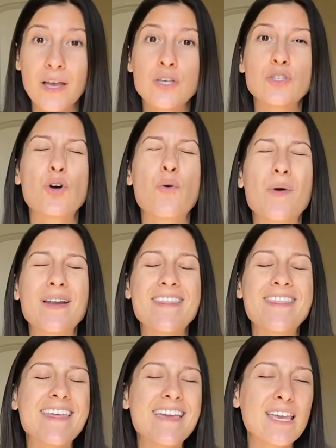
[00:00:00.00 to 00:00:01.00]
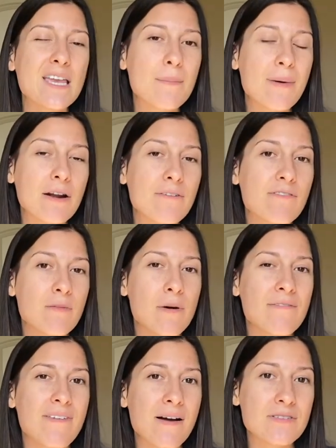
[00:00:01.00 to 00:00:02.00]
So when thinking about it from a
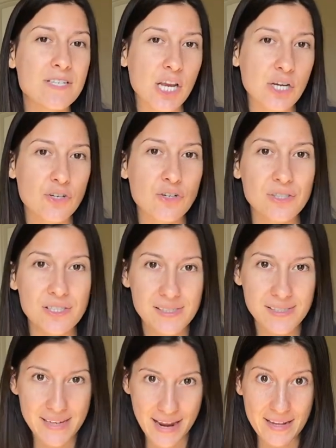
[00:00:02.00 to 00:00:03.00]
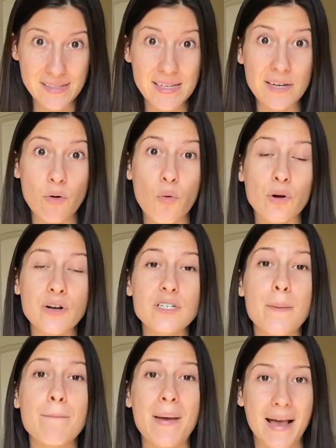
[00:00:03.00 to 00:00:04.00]
foundational stance, in order to
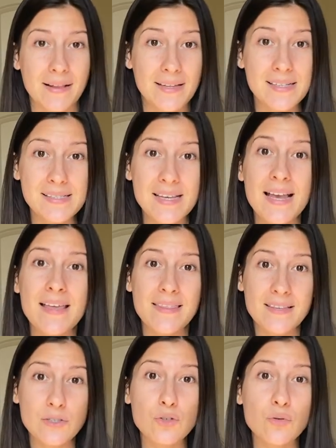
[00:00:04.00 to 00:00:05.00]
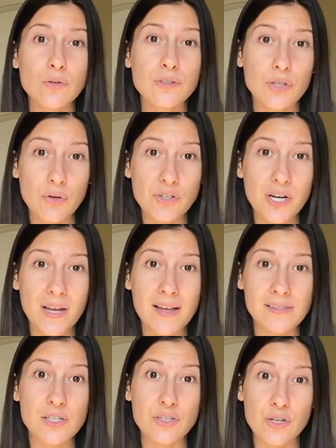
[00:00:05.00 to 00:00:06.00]
balance this dual dosha
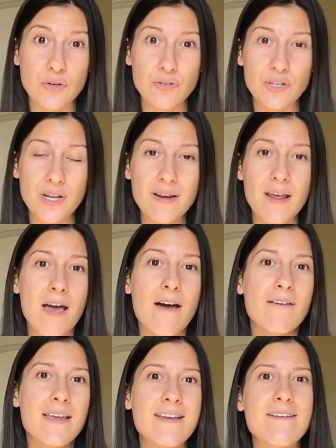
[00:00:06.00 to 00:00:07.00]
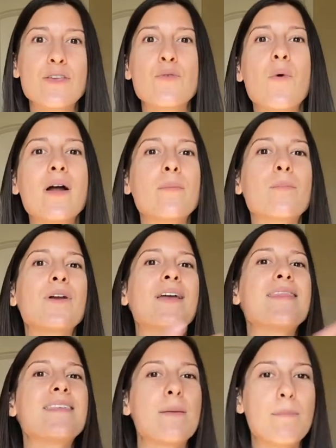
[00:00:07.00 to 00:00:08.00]
constitution, you want to bring in
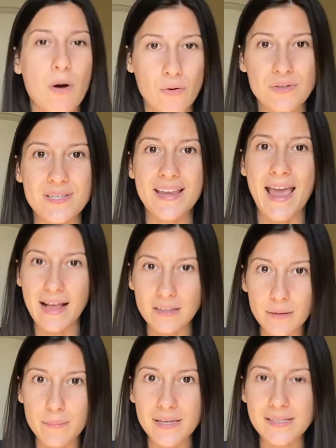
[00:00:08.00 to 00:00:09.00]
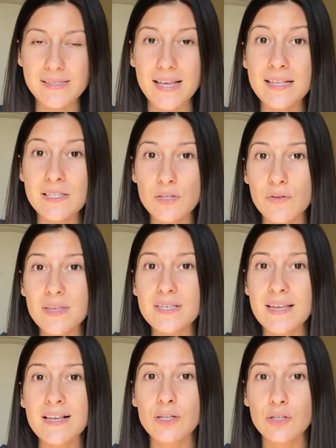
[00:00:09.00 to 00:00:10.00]
the opposing elements. And so this
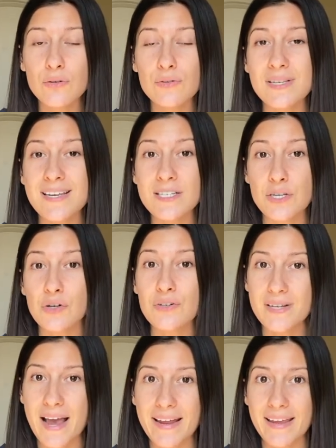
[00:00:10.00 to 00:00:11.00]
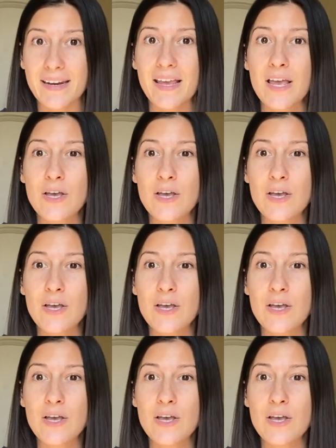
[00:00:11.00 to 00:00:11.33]
includes into your diet.